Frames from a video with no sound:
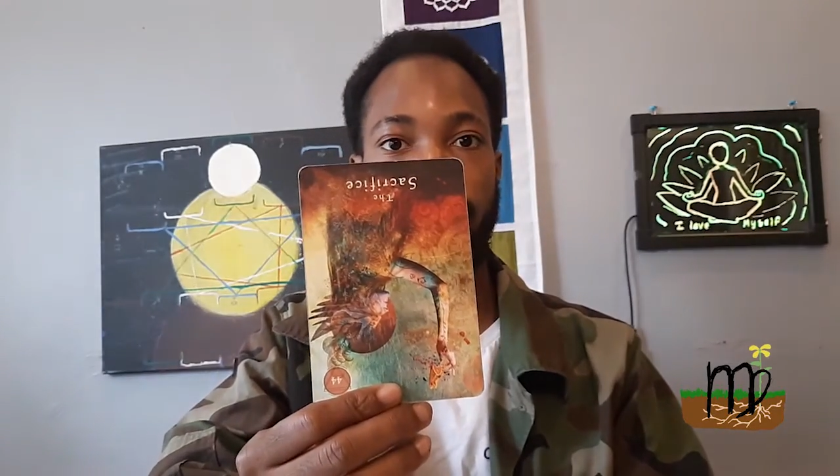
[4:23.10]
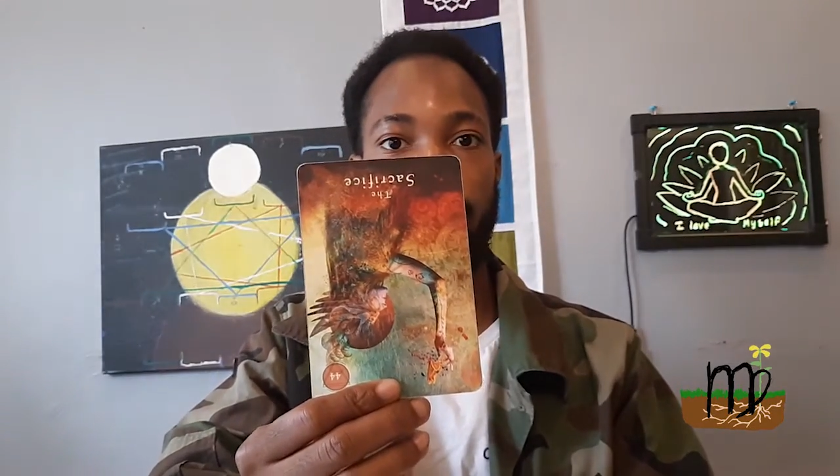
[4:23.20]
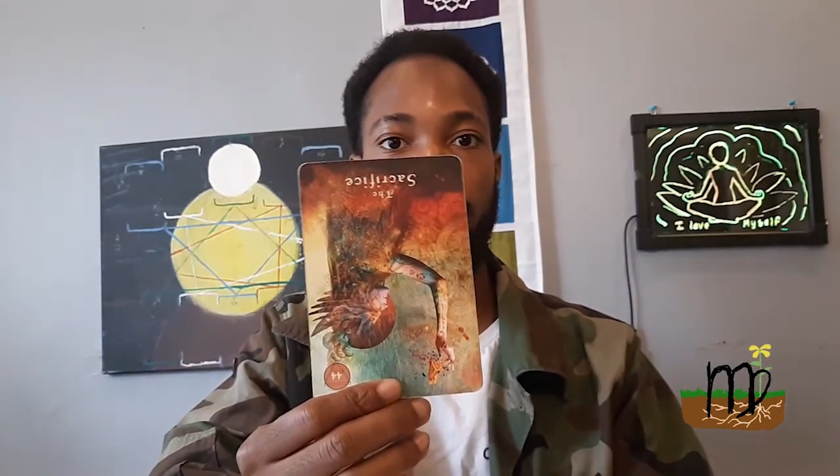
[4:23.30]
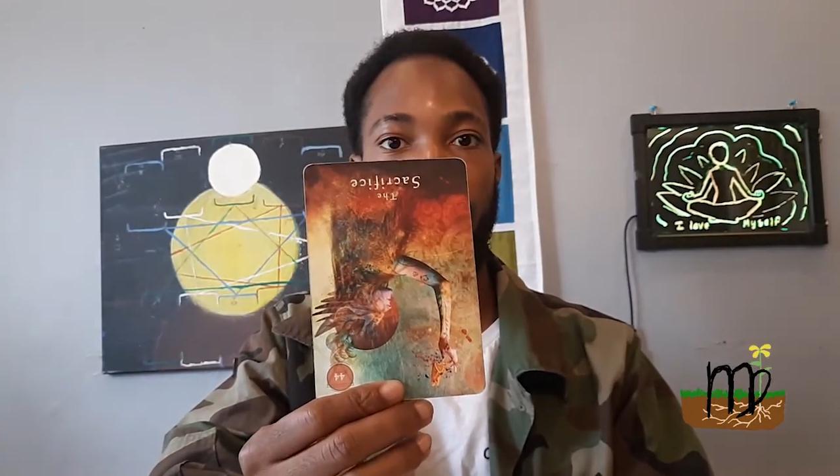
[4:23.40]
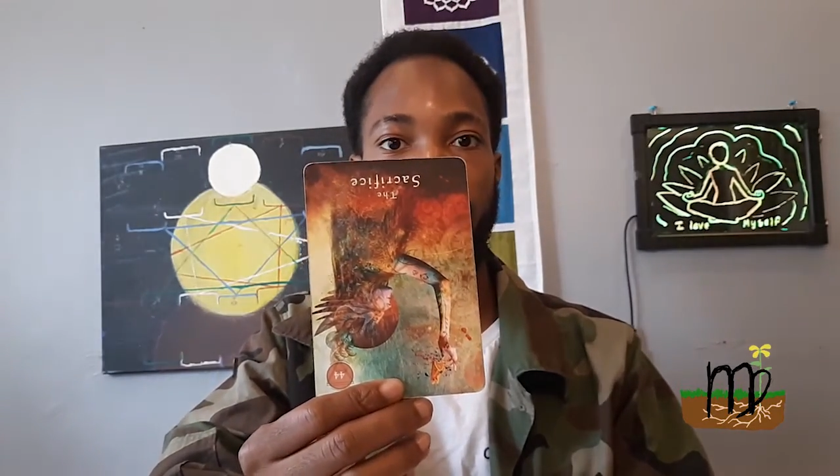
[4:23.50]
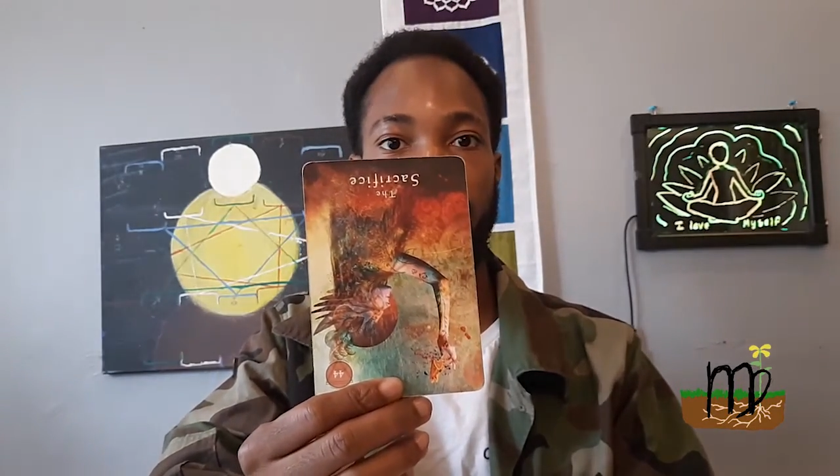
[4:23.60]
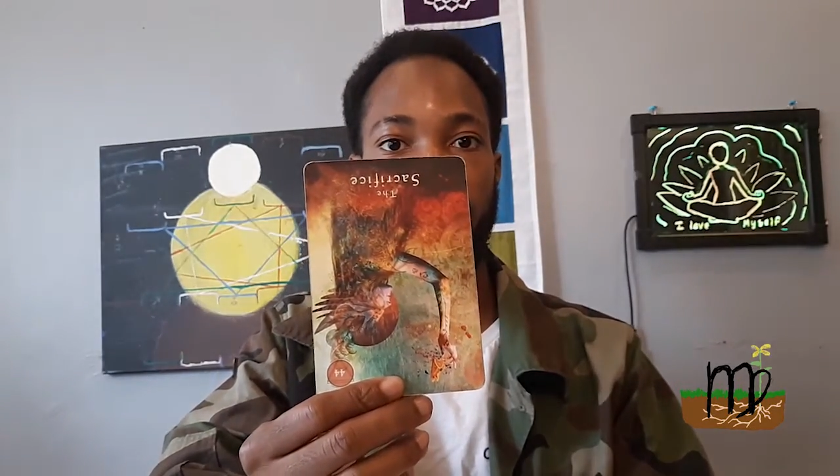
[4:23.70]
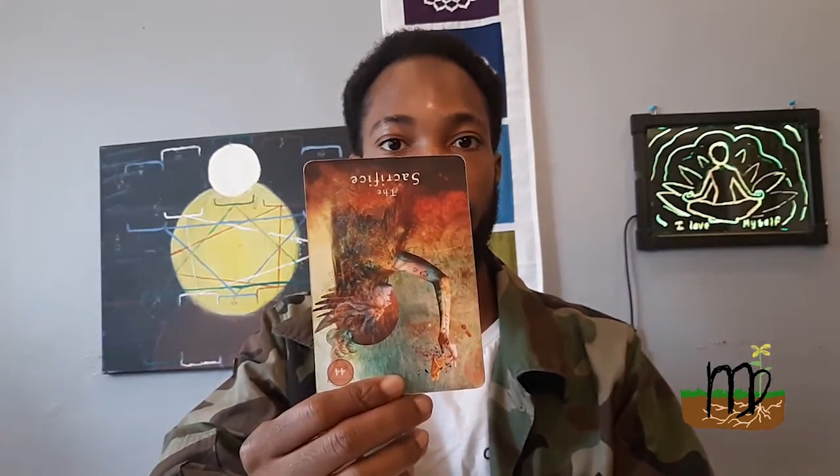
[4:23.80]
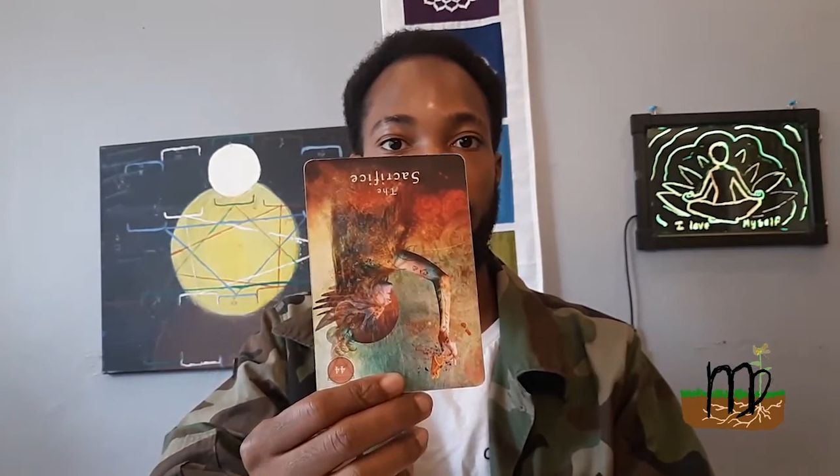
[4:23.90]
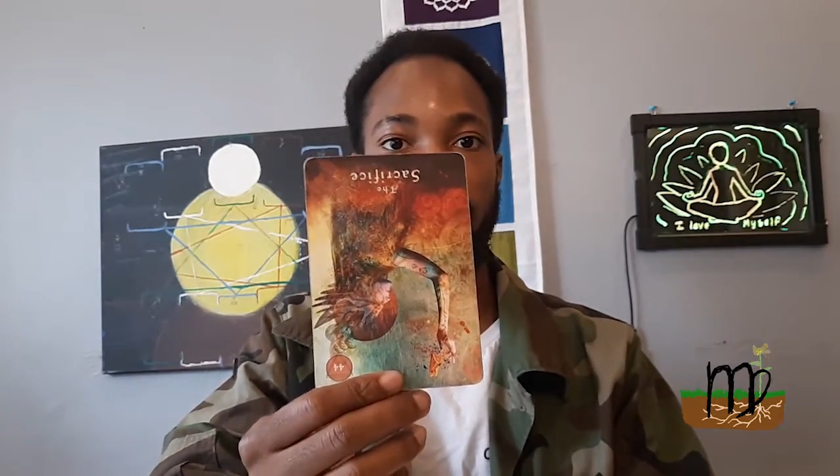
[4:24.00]
coming as your
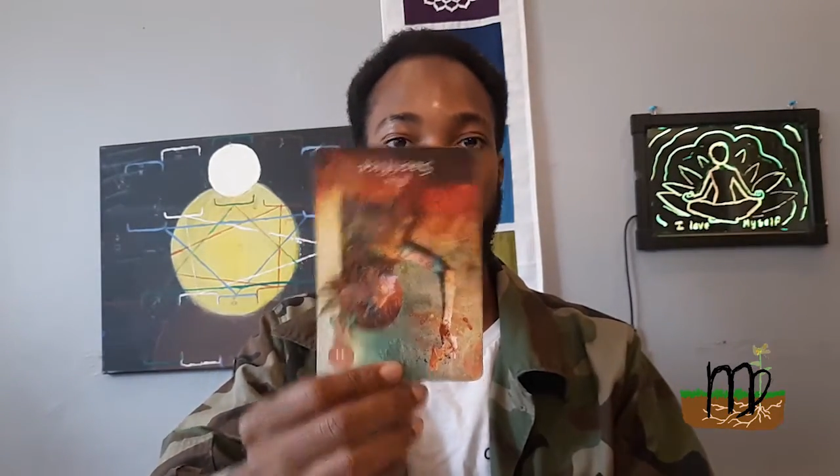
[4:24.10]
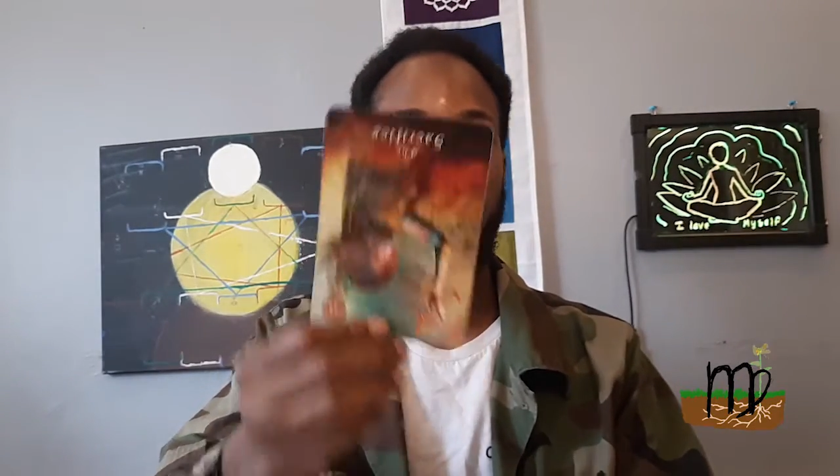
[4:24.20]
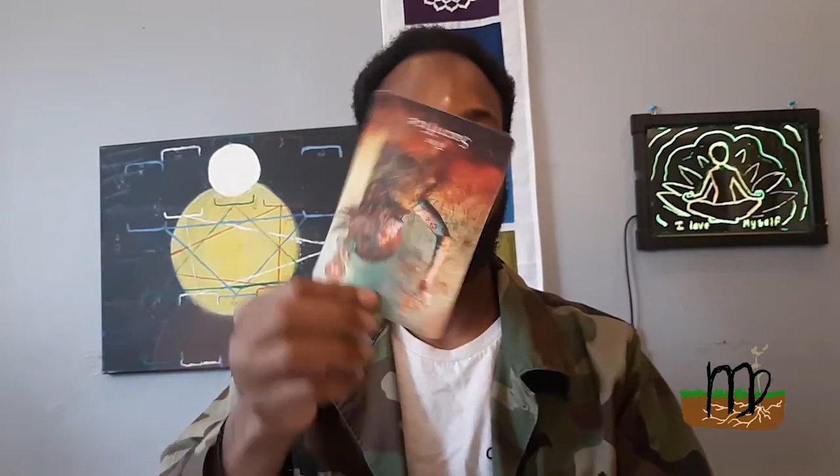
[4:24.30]
medicine.